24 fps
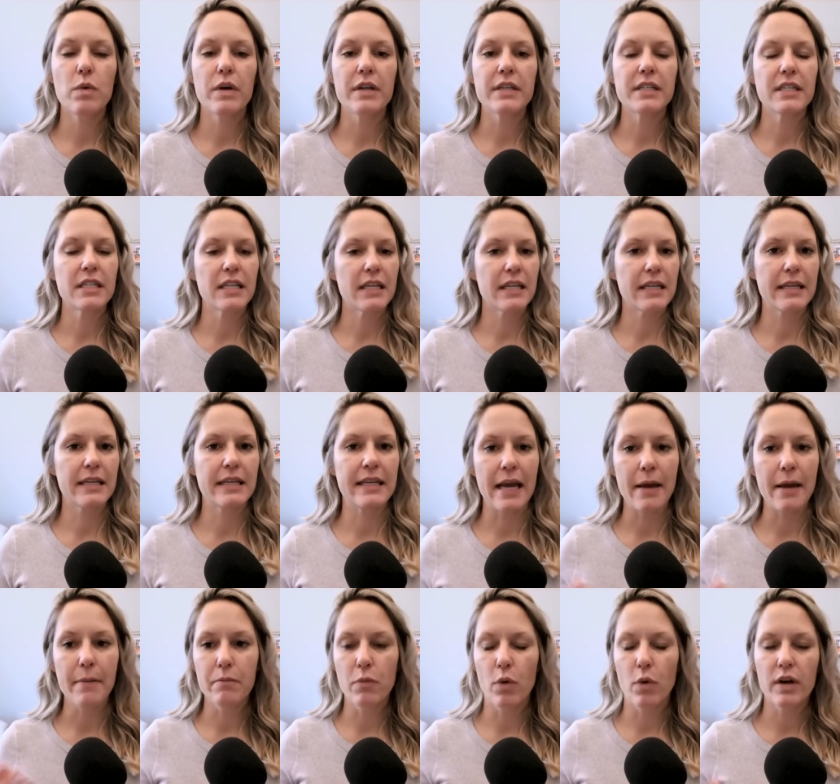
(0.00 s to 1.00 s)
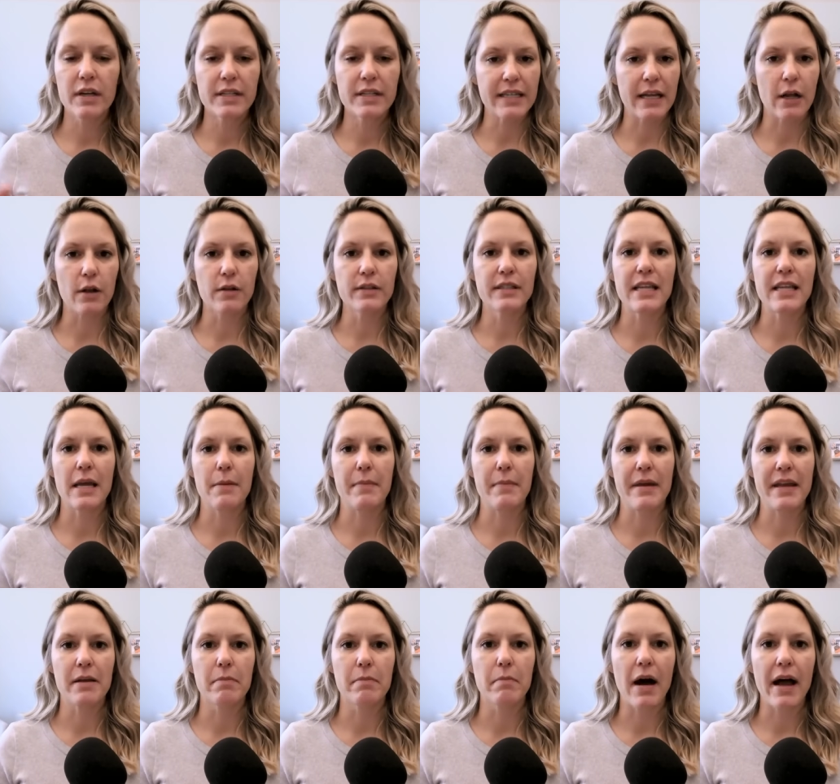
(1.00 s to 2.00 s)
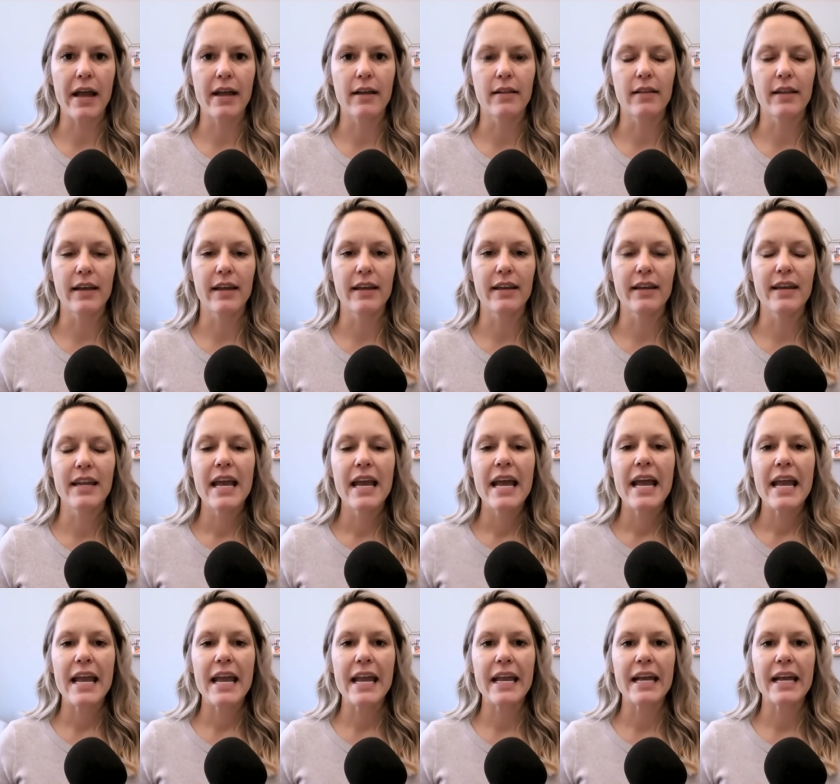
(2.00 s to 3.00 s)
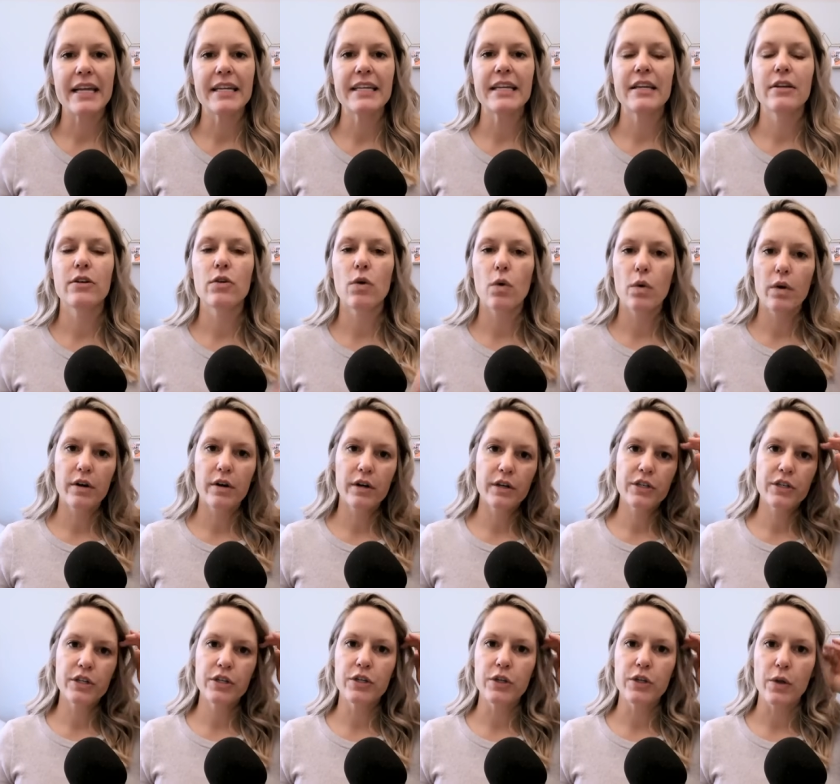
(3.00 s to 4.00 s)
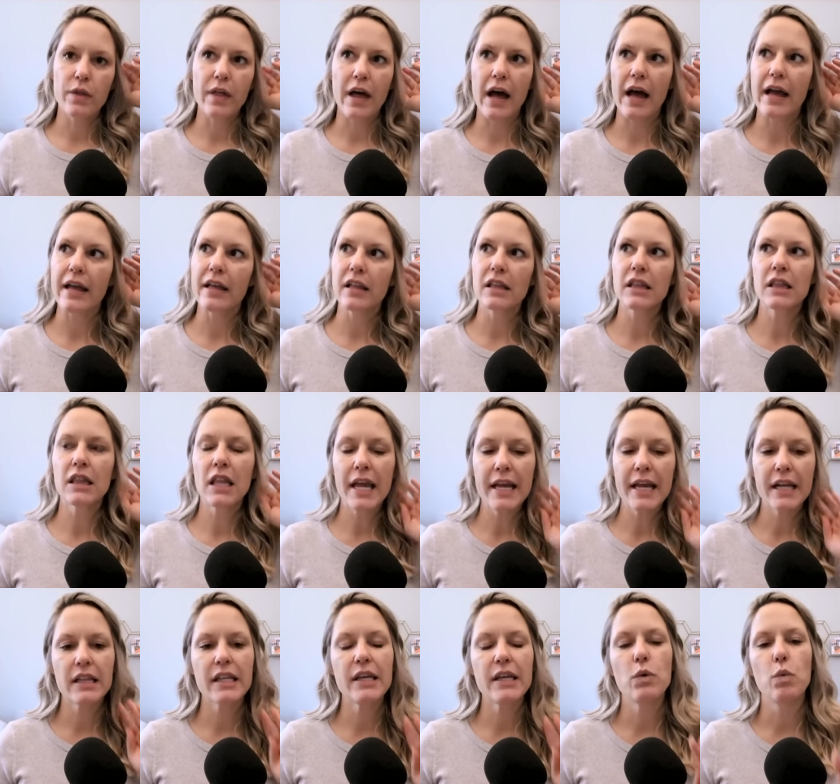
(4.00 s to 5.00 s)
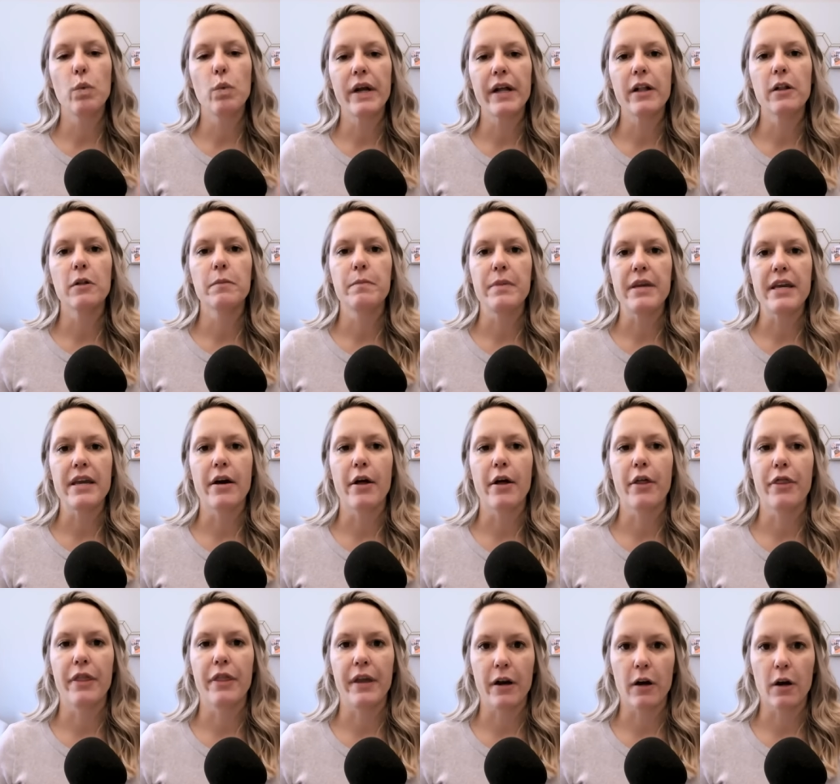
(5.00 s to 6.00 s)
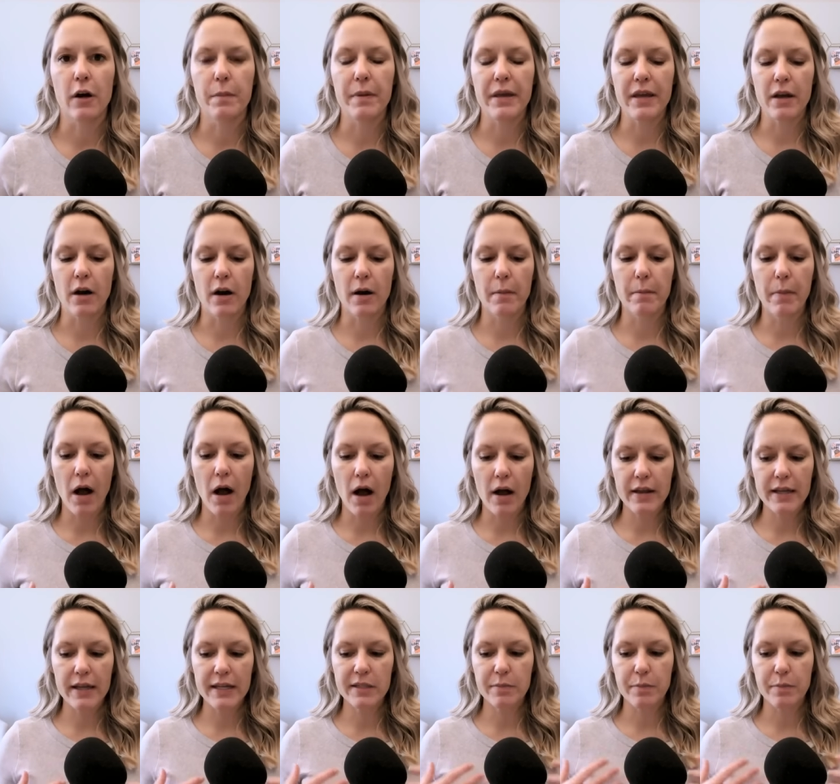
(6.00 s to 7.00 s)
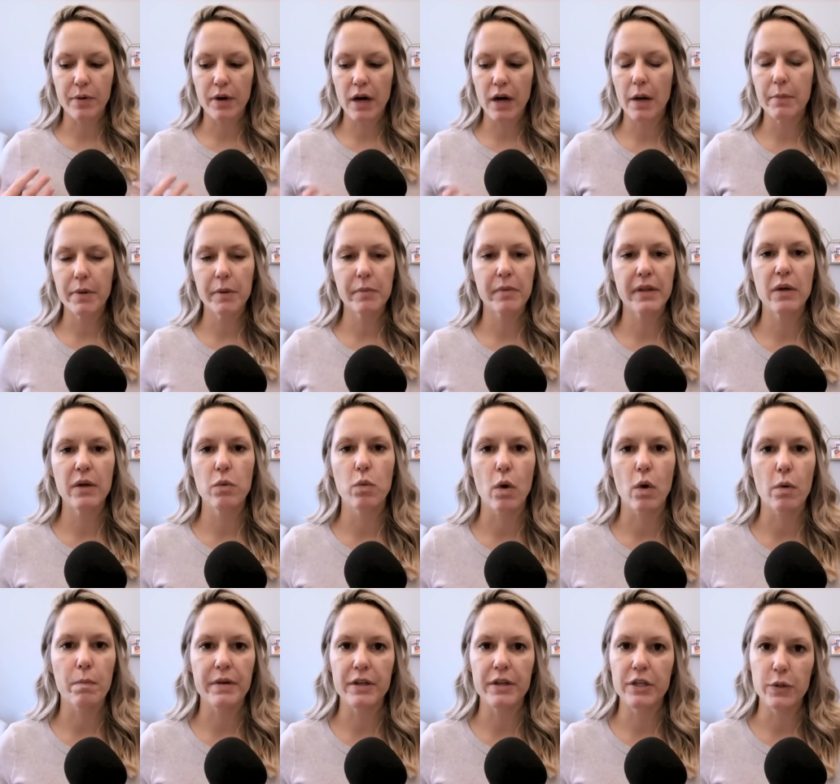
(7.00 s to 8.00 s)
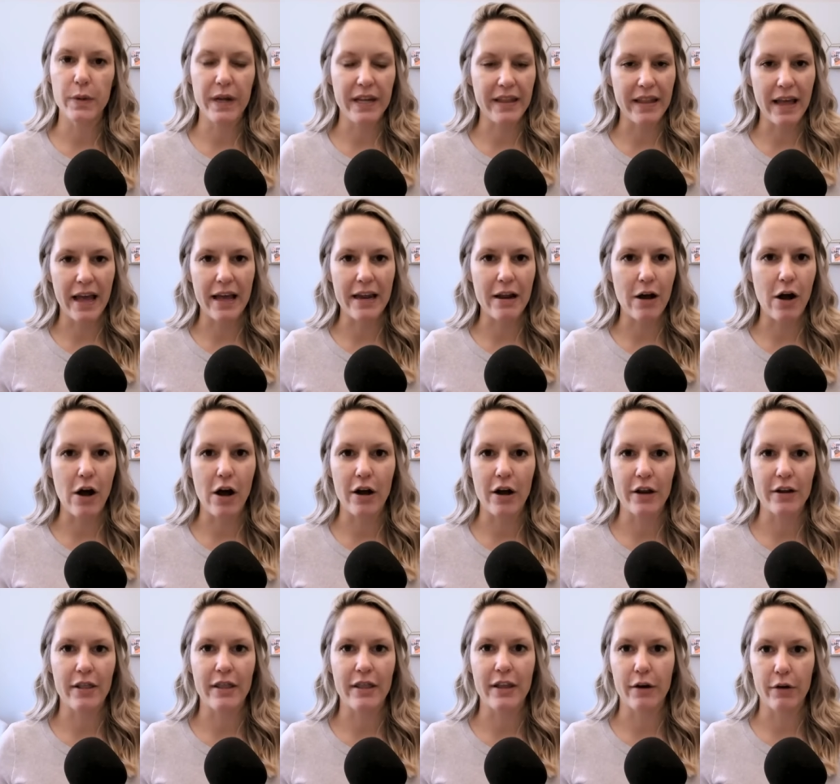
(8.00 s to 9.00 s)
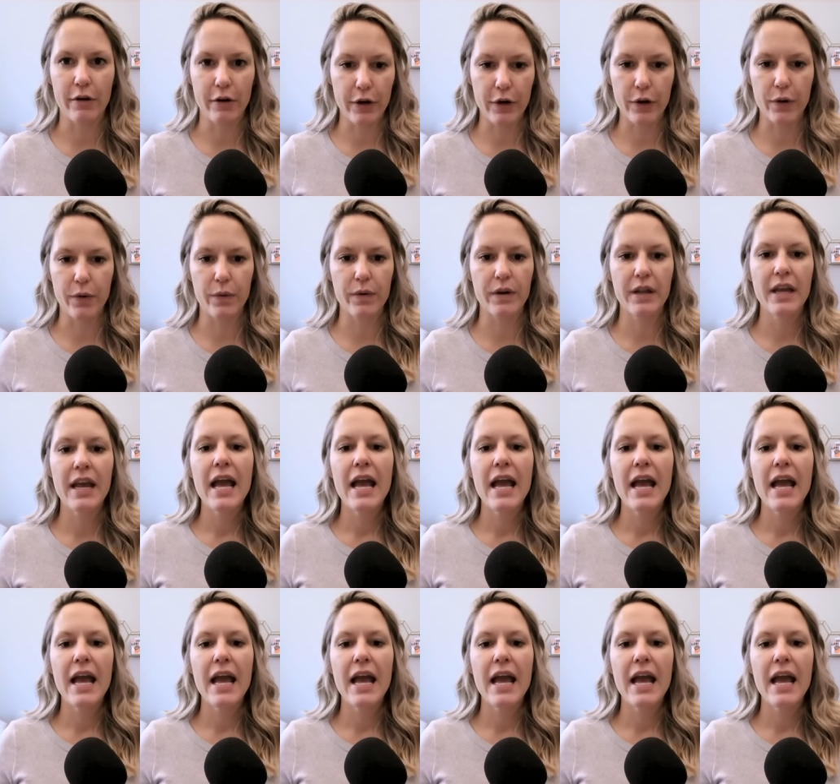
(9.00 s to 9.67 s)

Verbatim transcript: was to get more cells that make myelin. And in order to do that, it likely will be a therapy. Our bodies probably won't be doing that on their own.